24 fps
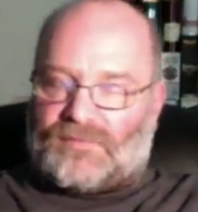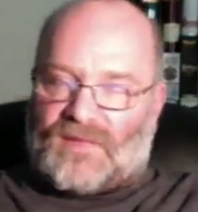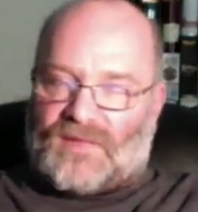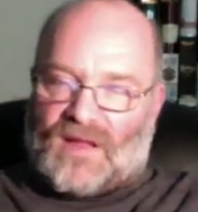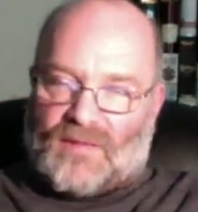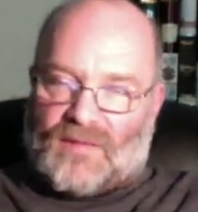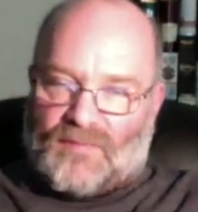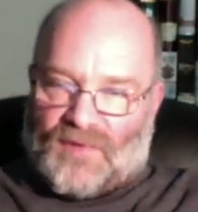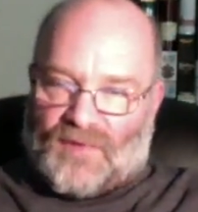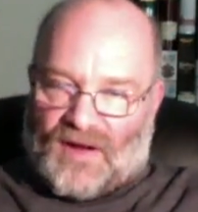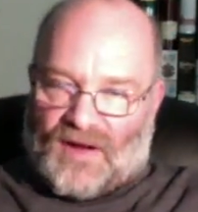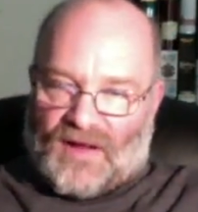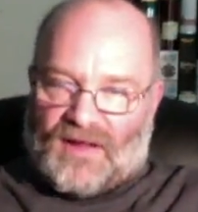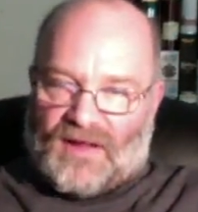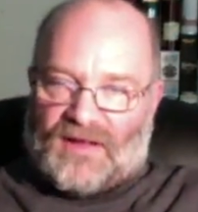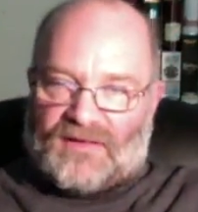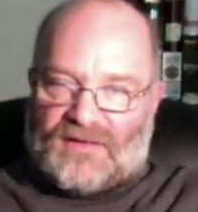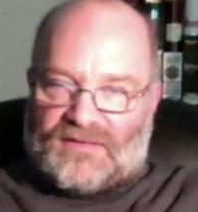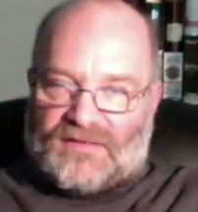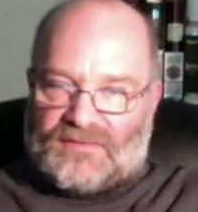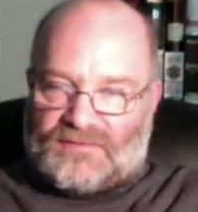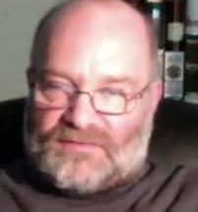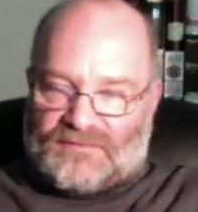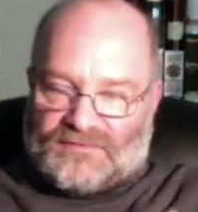Buy
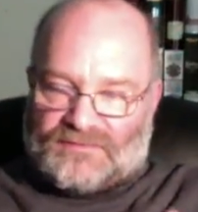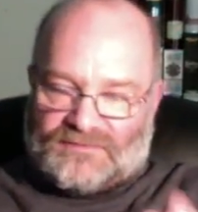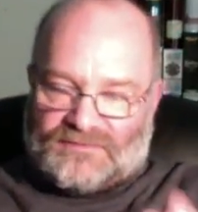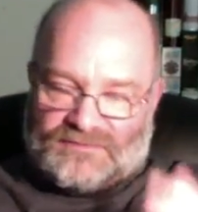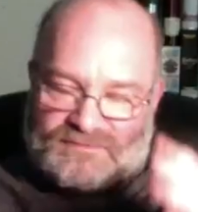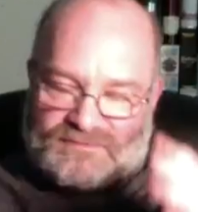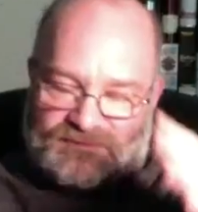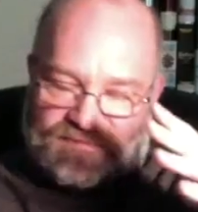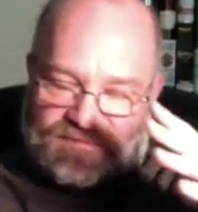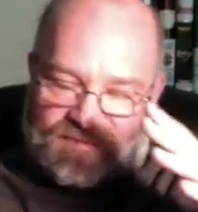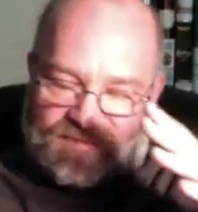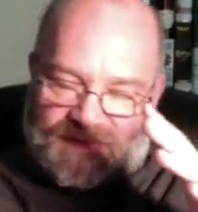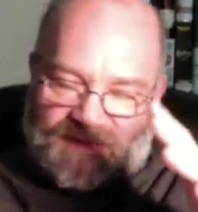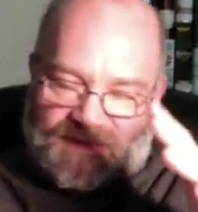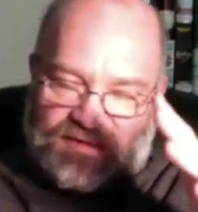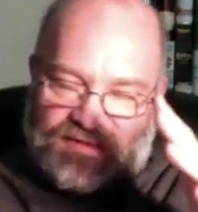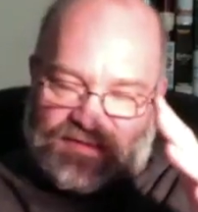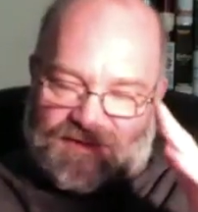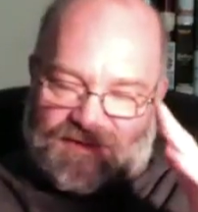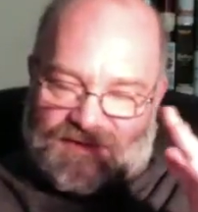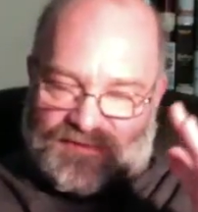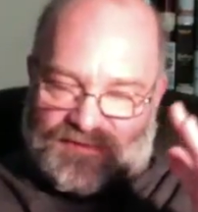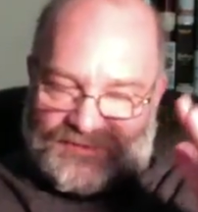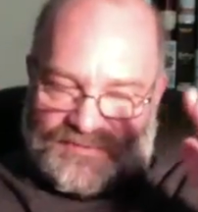it
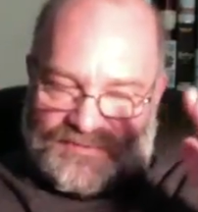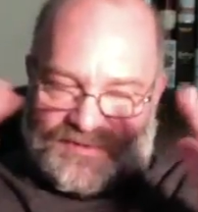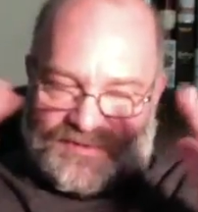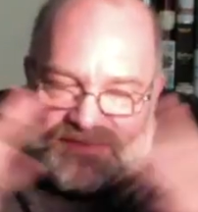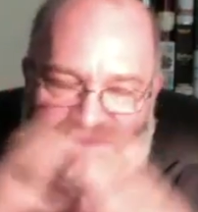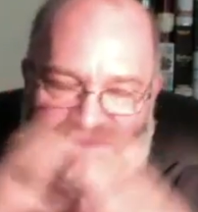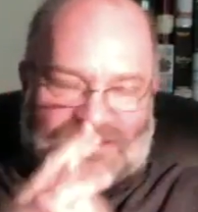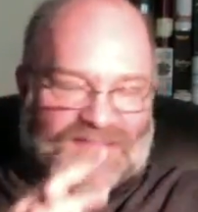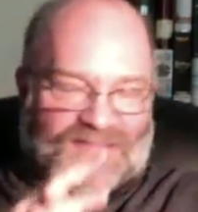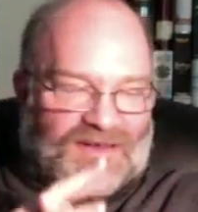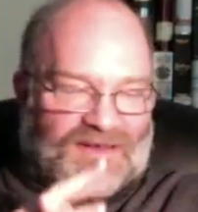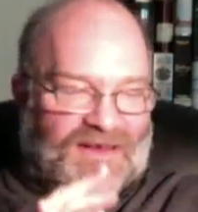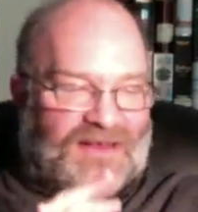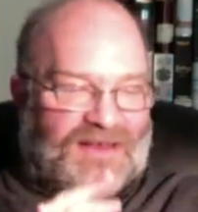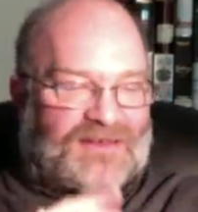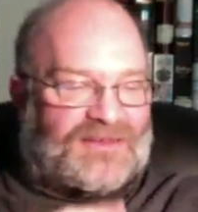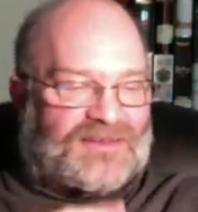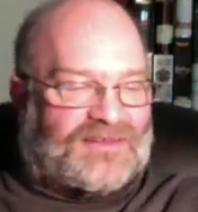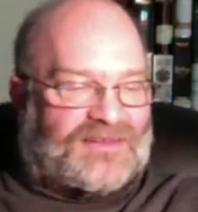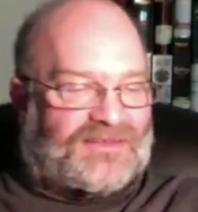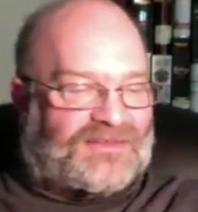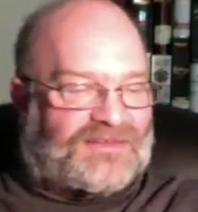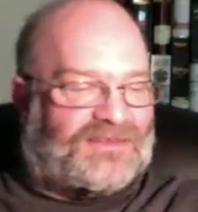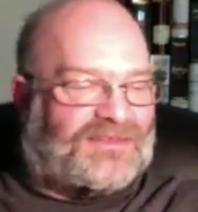on one side